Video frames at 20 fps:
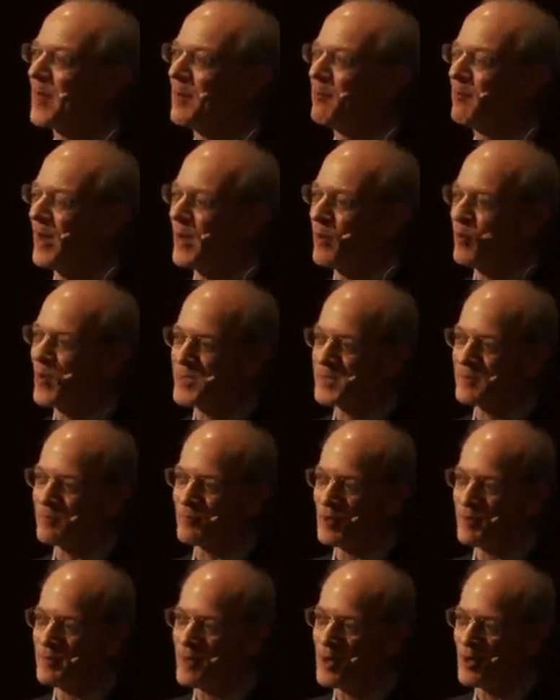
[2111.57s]
but it wasn't
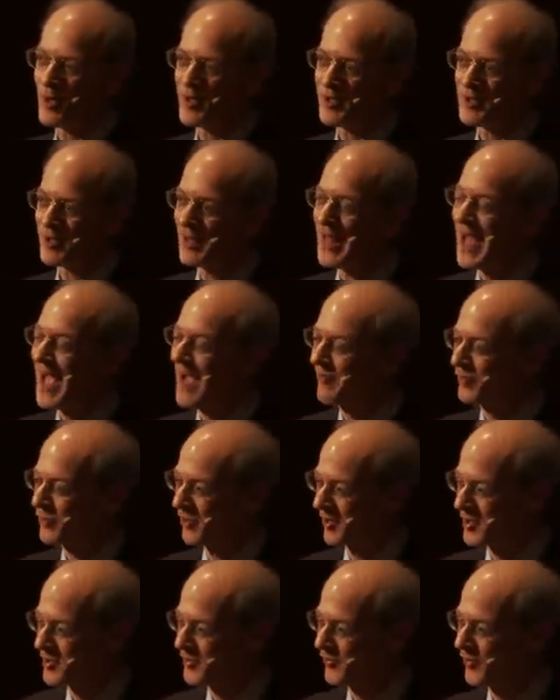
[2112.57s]
premiered until
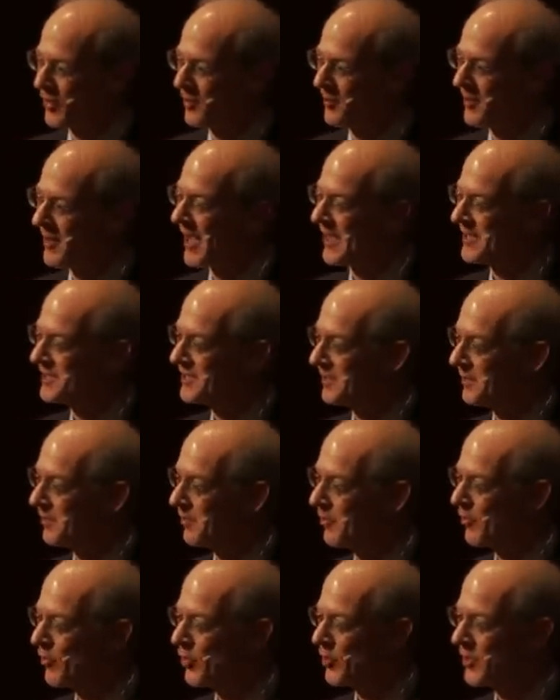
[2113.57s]
after this film in
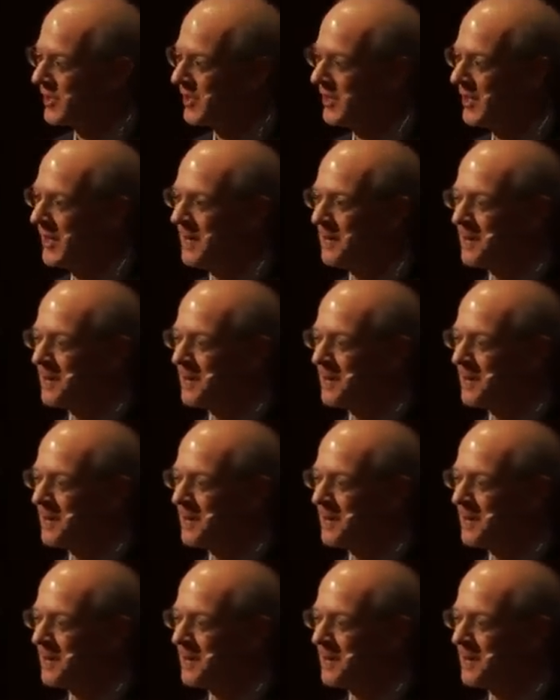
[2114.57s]
1930.